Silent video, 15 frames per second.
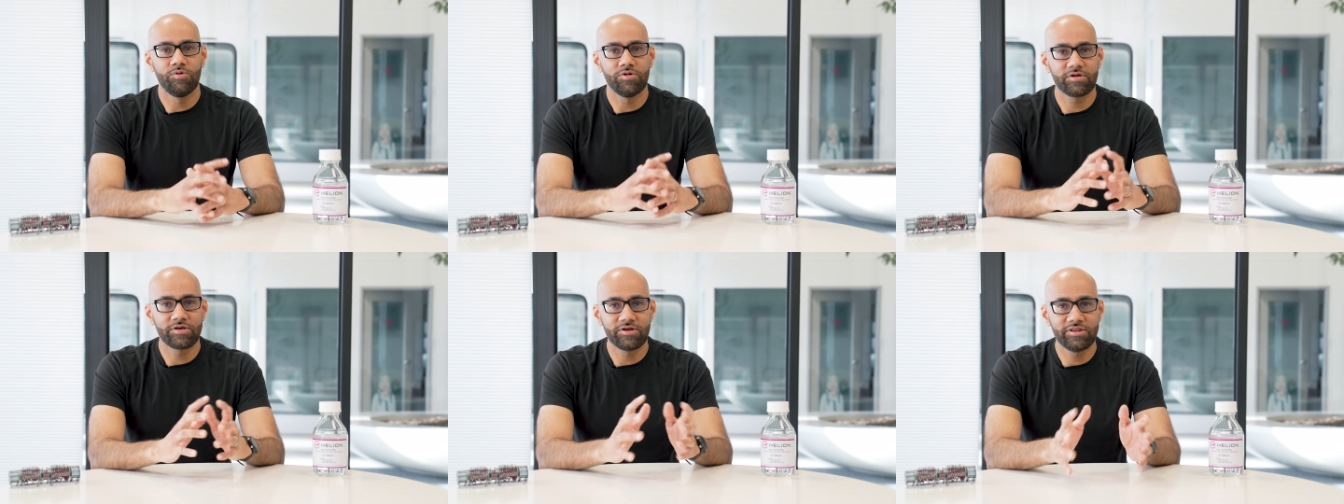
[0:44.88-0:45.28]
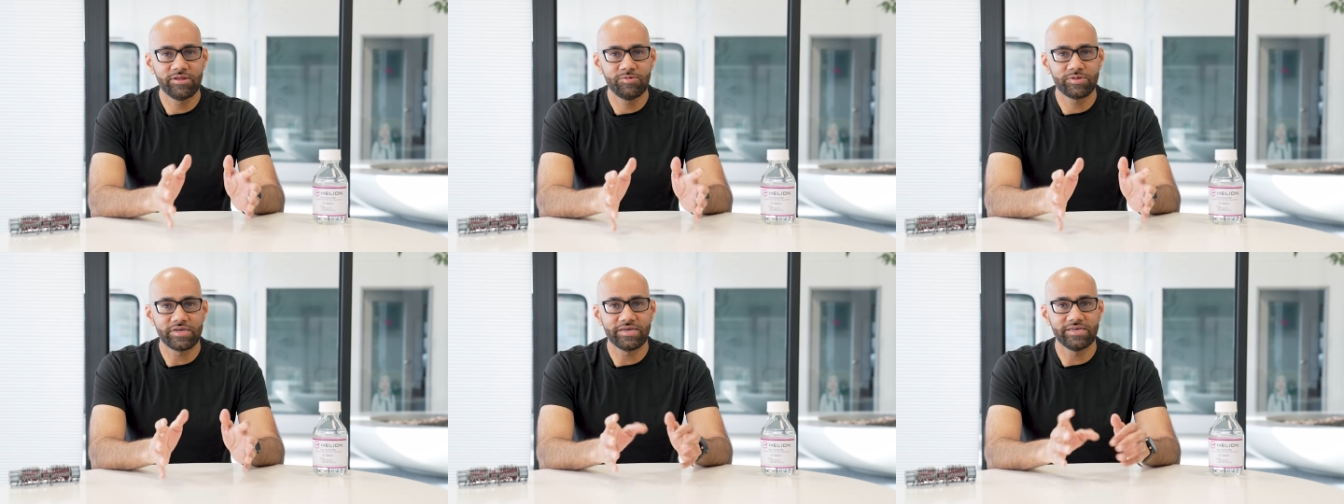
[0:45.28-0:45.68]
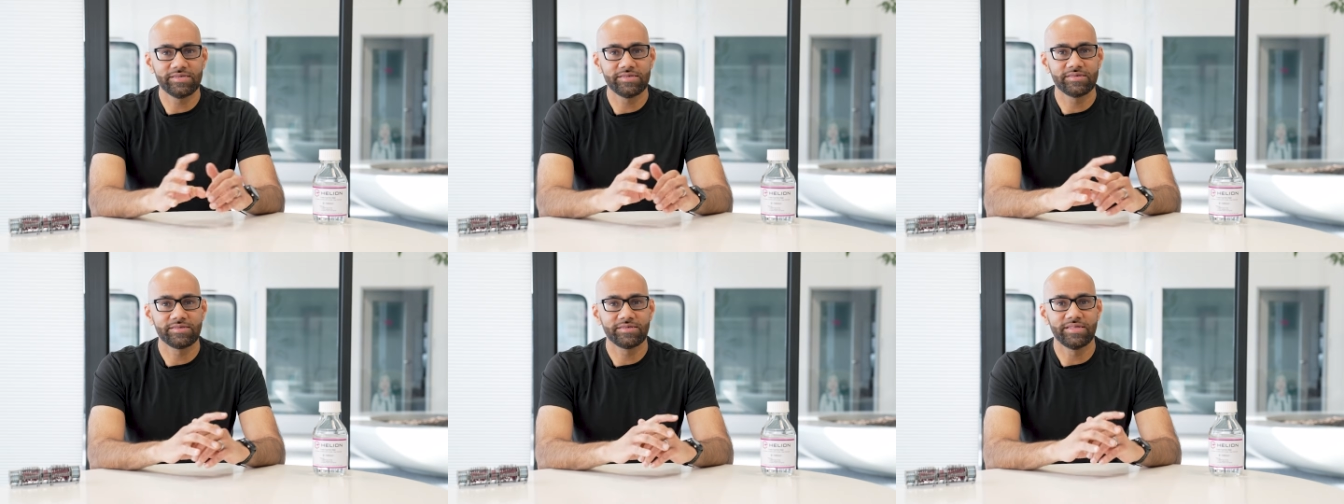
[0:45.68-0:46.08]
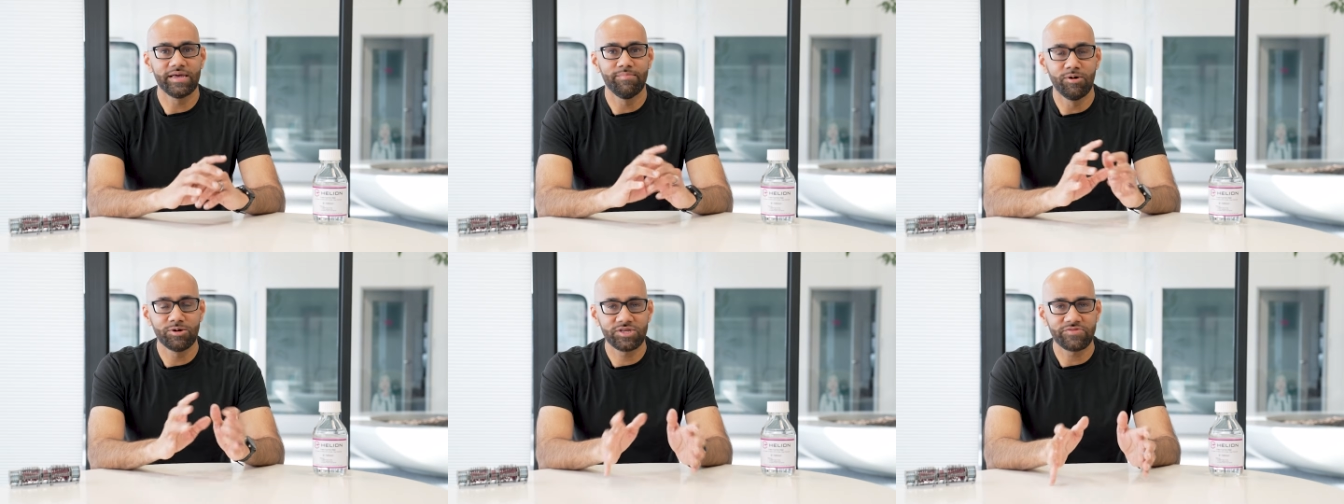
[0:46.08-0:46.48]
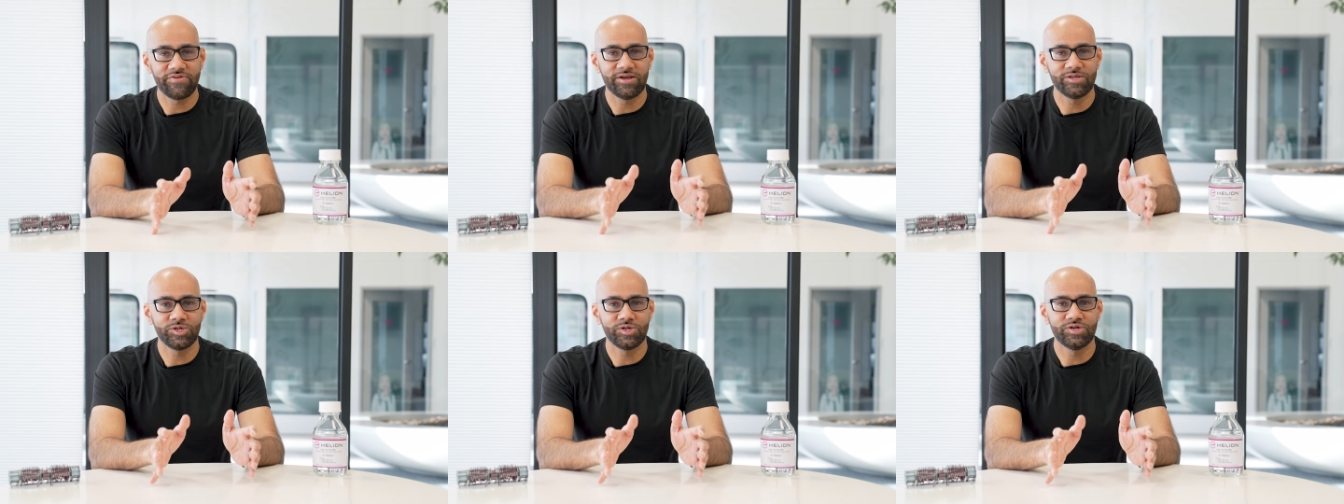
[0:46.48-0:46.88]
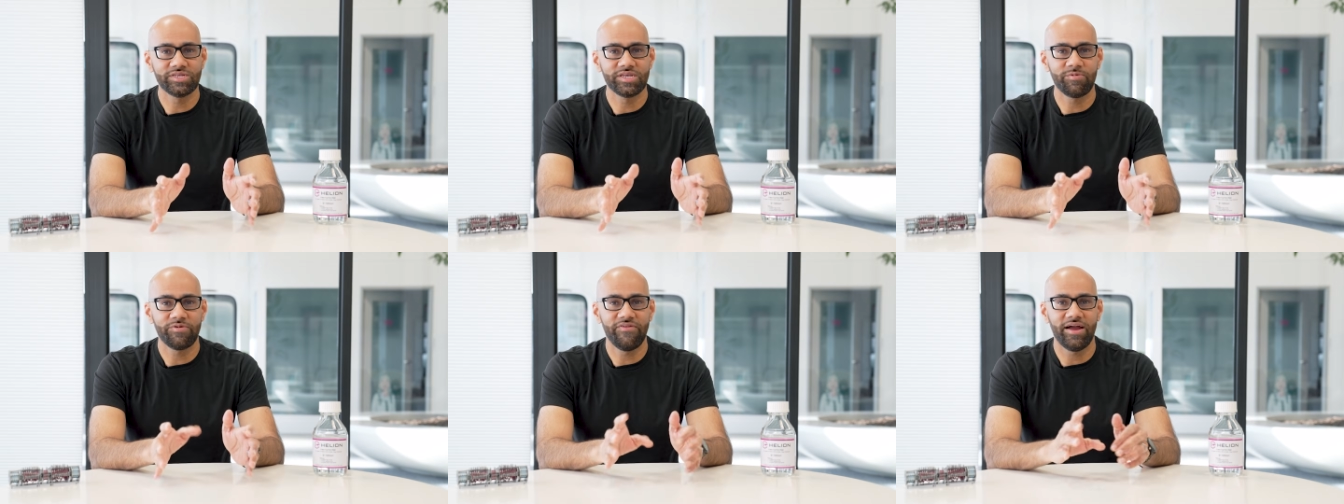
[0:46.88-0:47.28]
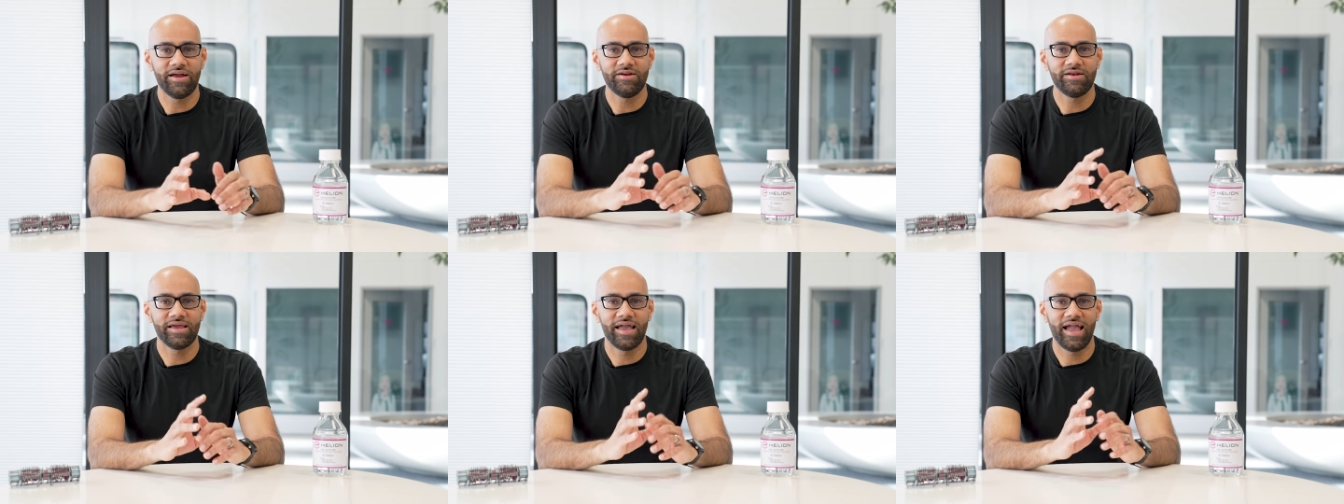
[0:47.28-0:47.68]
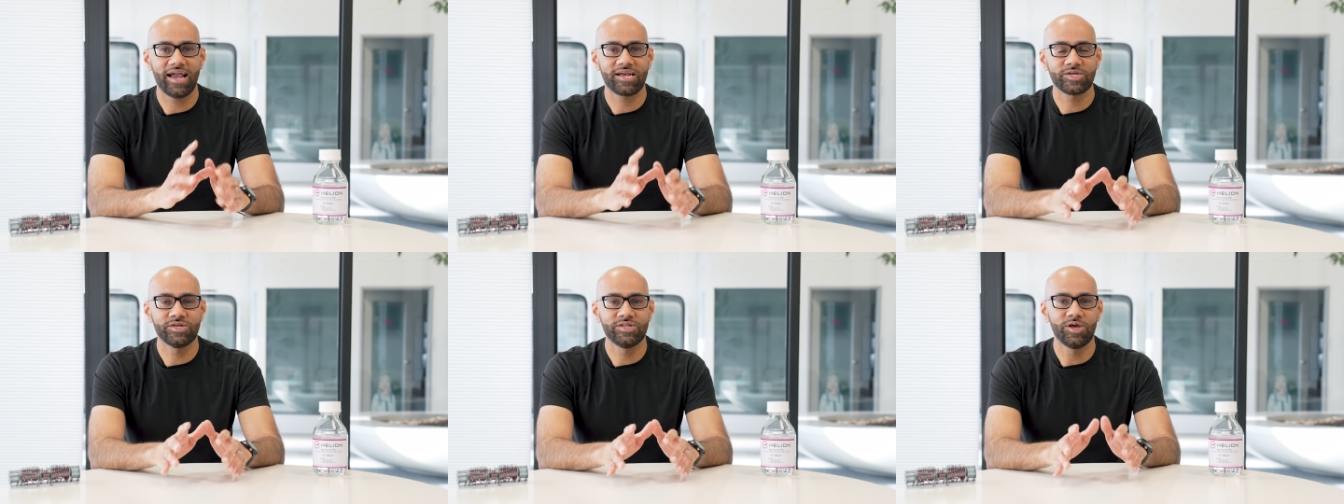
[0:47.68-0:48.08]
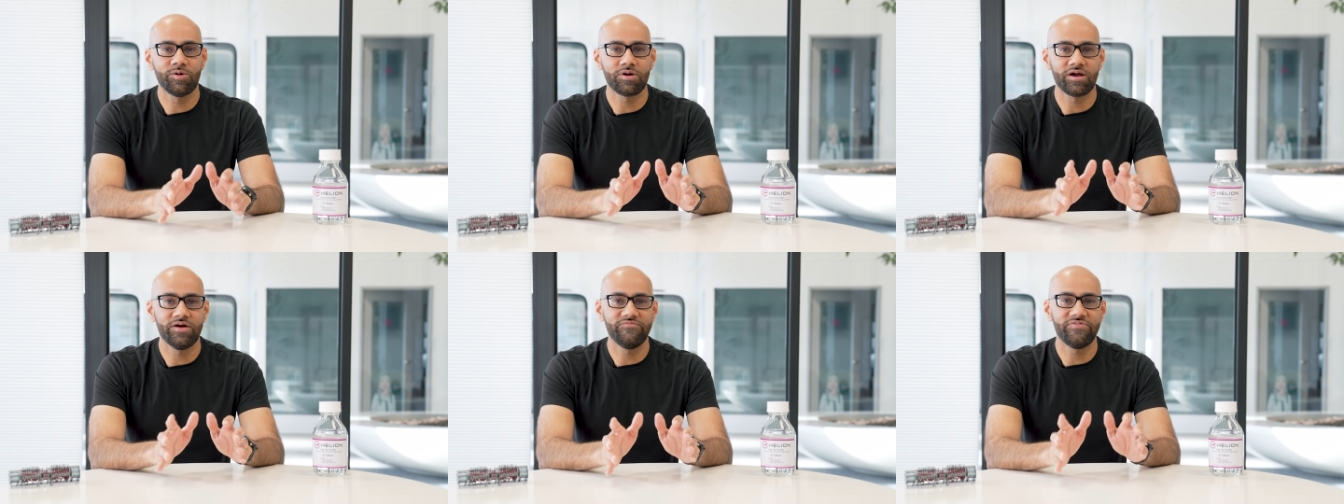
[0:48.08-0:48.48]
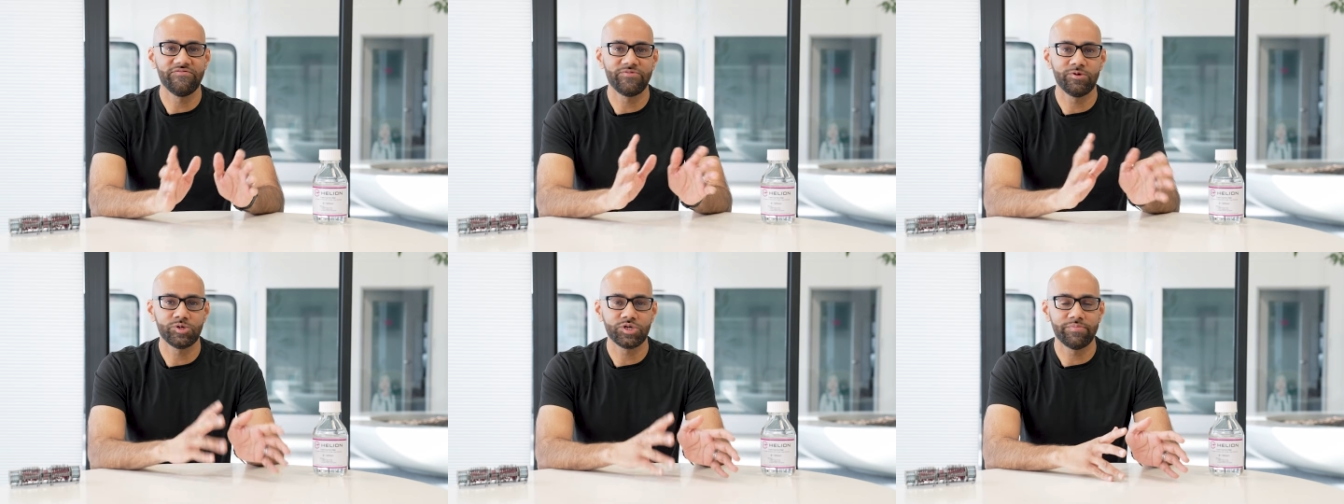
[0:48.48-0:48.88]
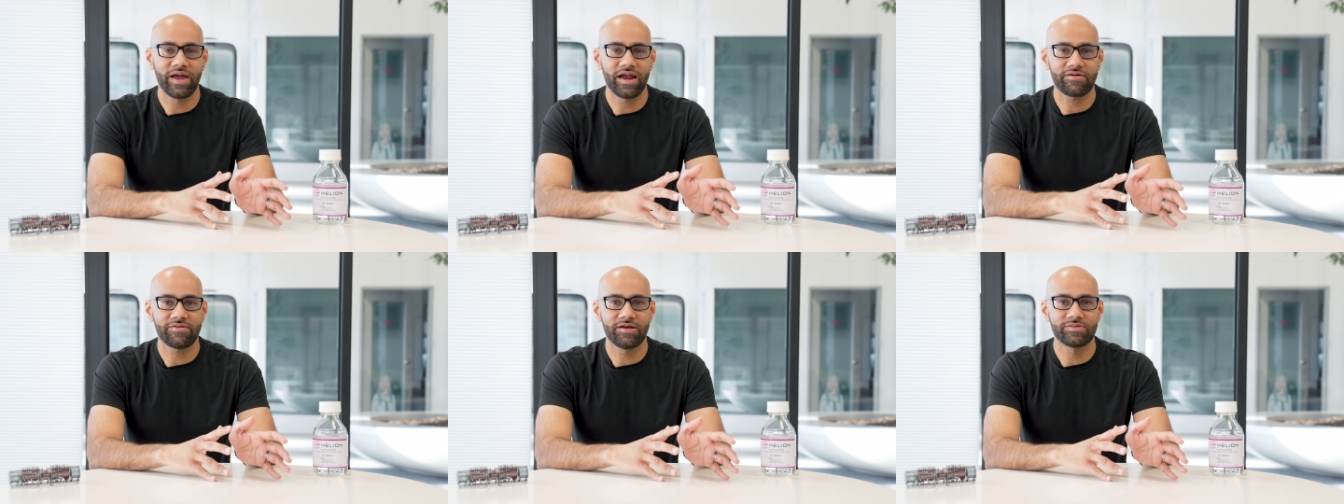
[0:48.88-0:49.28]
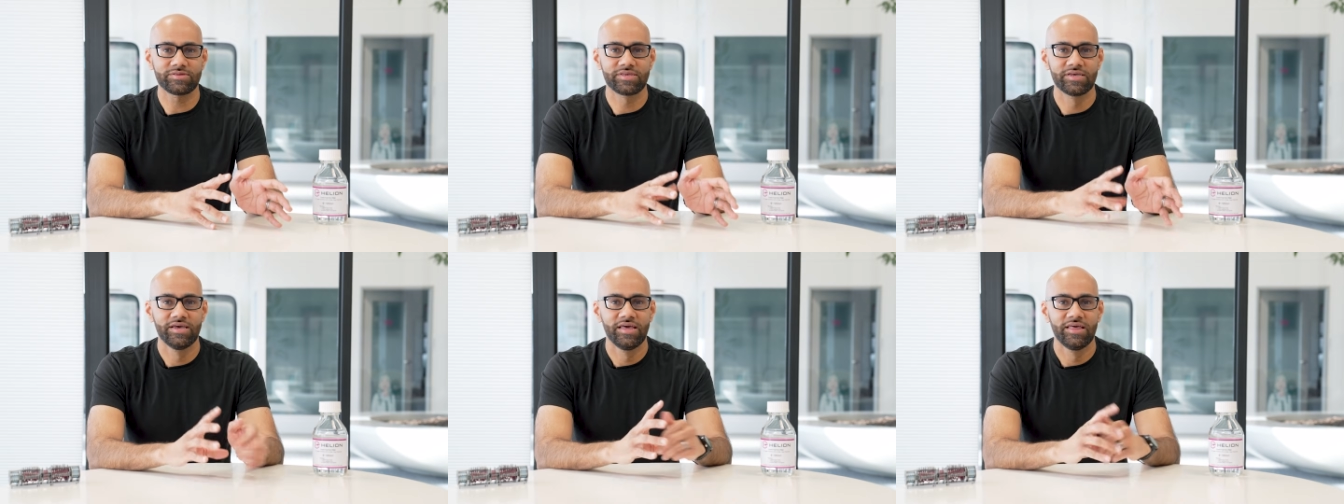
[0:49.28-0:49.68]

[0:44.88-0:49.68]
Well, good news is that most of our engineers that we've hired actually don't come from fusion backgrounds.